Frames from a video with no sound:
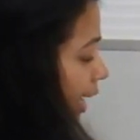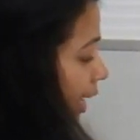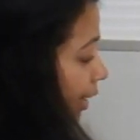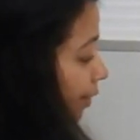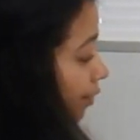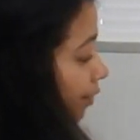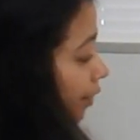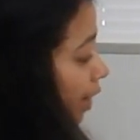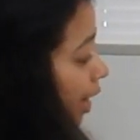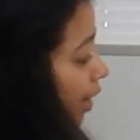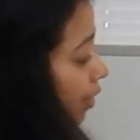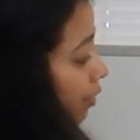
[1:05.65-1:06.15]

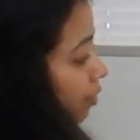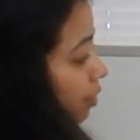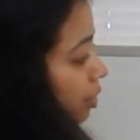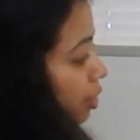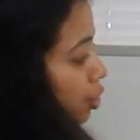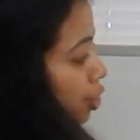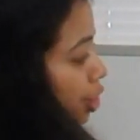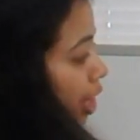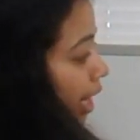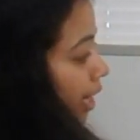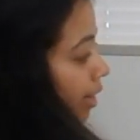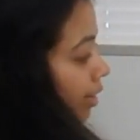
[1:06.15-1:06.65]
At 5
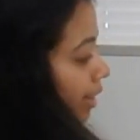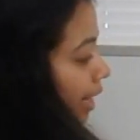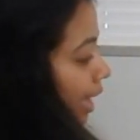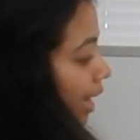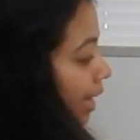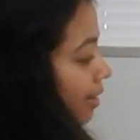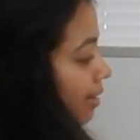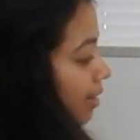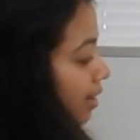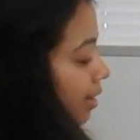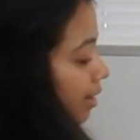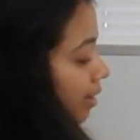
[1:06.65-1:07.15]
you check
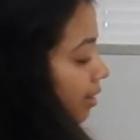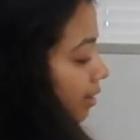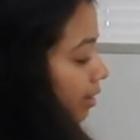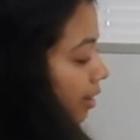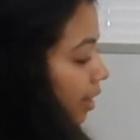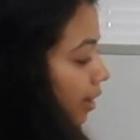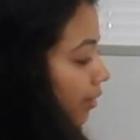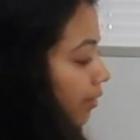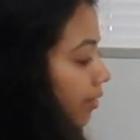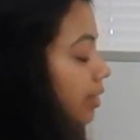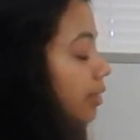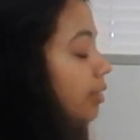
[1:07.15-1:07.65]
9 and
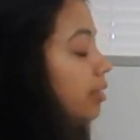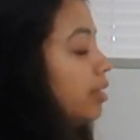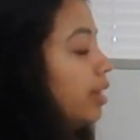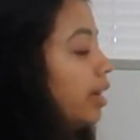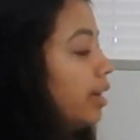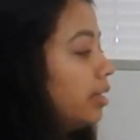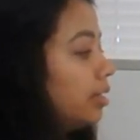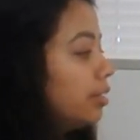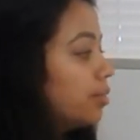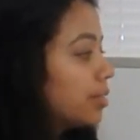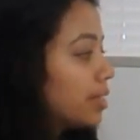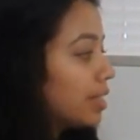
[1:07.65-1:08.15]
11
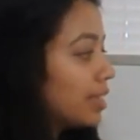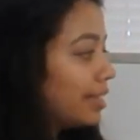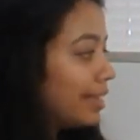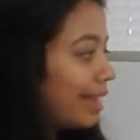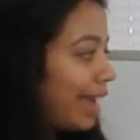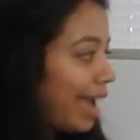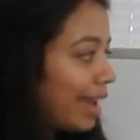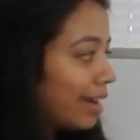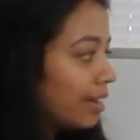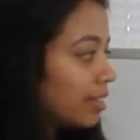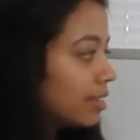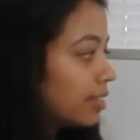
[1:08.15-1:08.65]
and you see
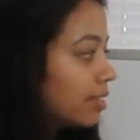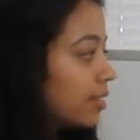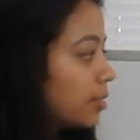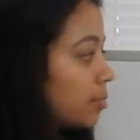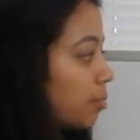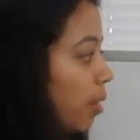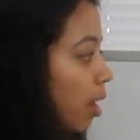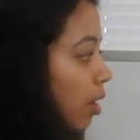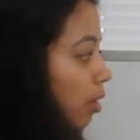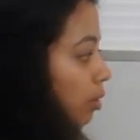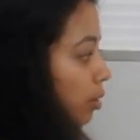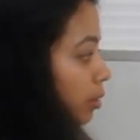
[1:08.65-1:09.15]
9 is the
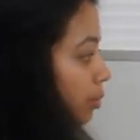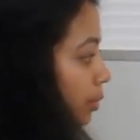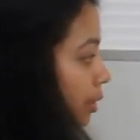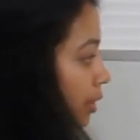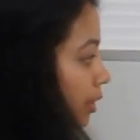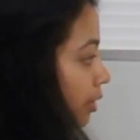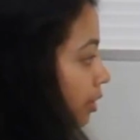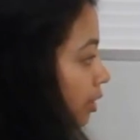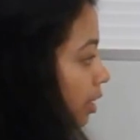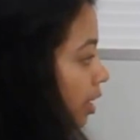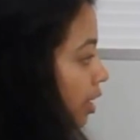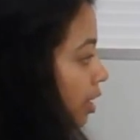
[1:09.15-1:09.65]
smaller
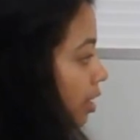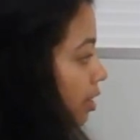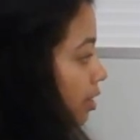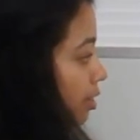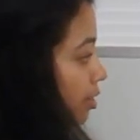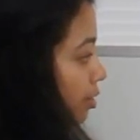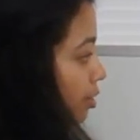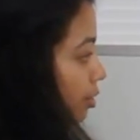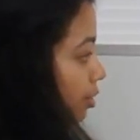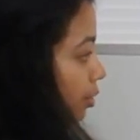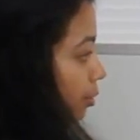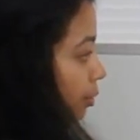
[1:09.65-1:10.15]
one.
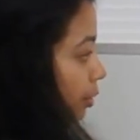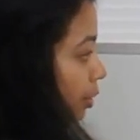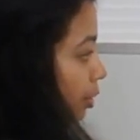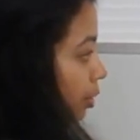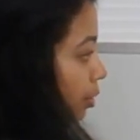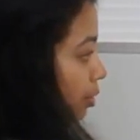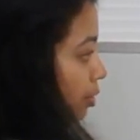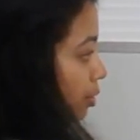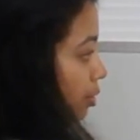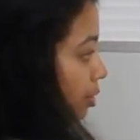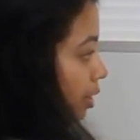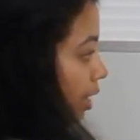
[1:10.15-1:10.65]
So you would
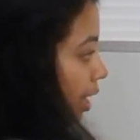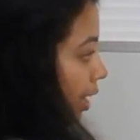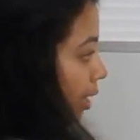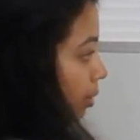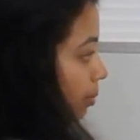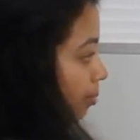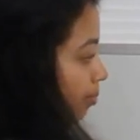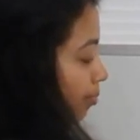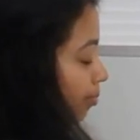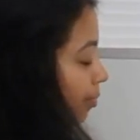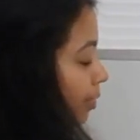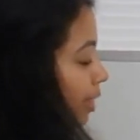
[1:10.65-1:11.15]
go to
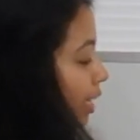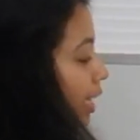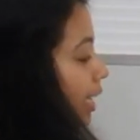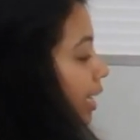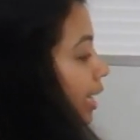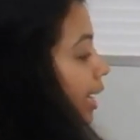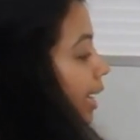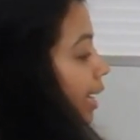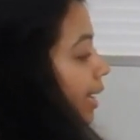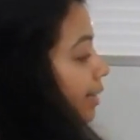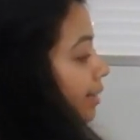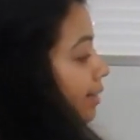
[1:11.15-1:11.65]
9.
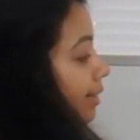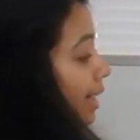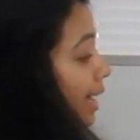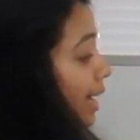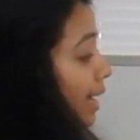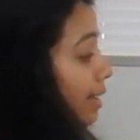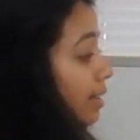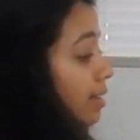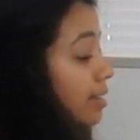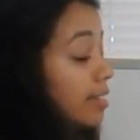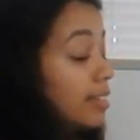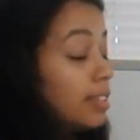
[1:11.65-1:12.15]
At
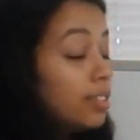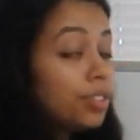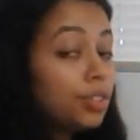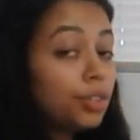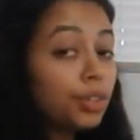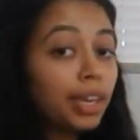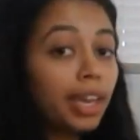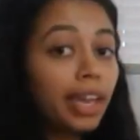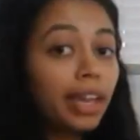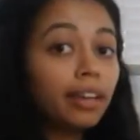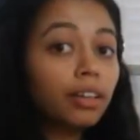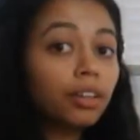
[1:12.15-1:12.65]
9, since
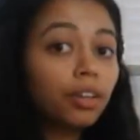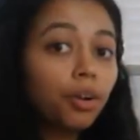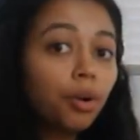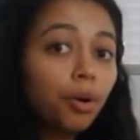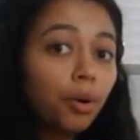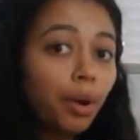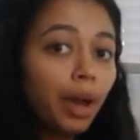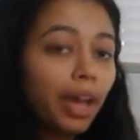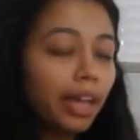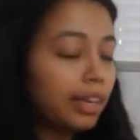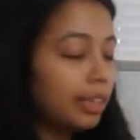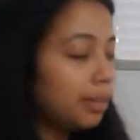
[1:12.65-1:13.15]
you can't
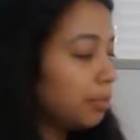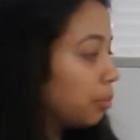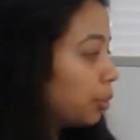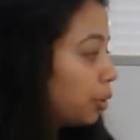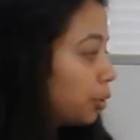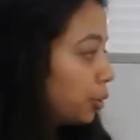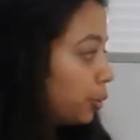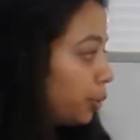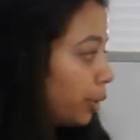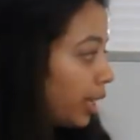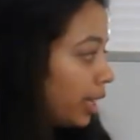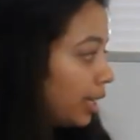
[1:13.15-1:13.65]
go
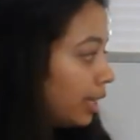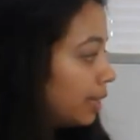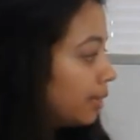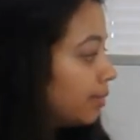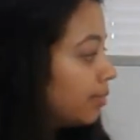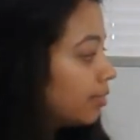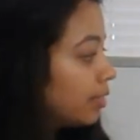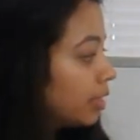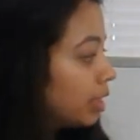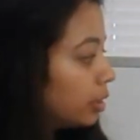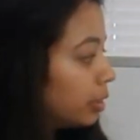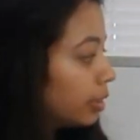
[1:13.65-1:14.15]
anymore, right,
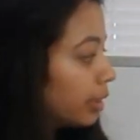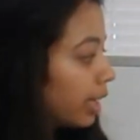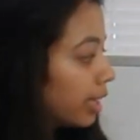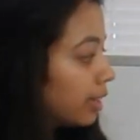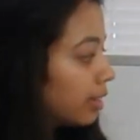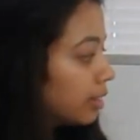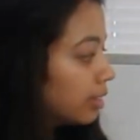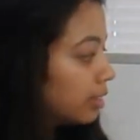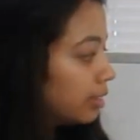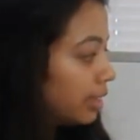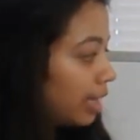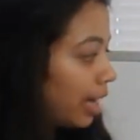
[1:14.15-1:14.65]
you look
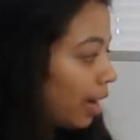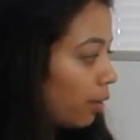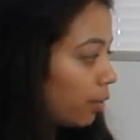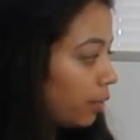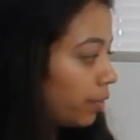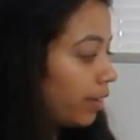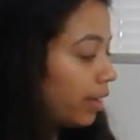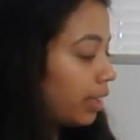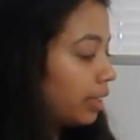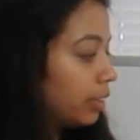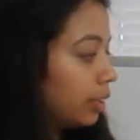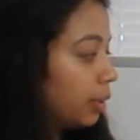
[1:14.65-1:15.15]
at the
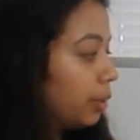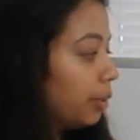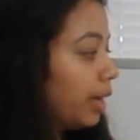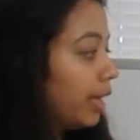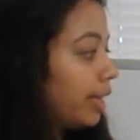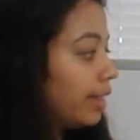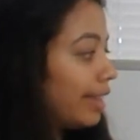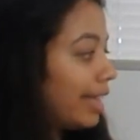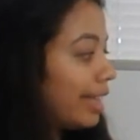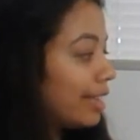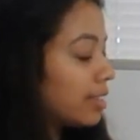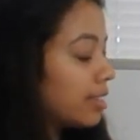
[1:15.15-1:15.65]
down value
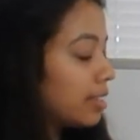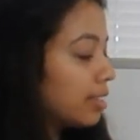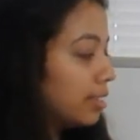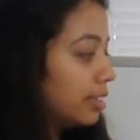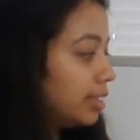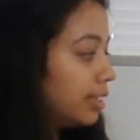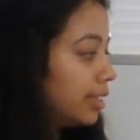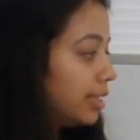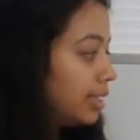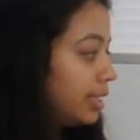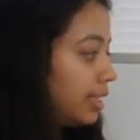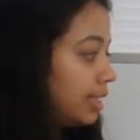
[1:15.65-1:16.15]
and that's
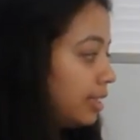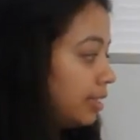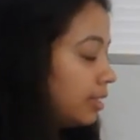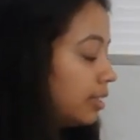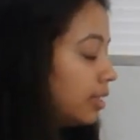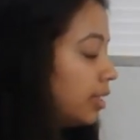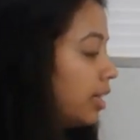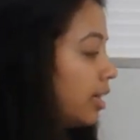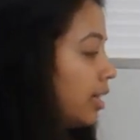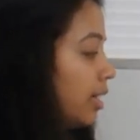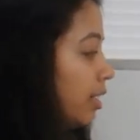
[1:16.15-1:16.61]
13.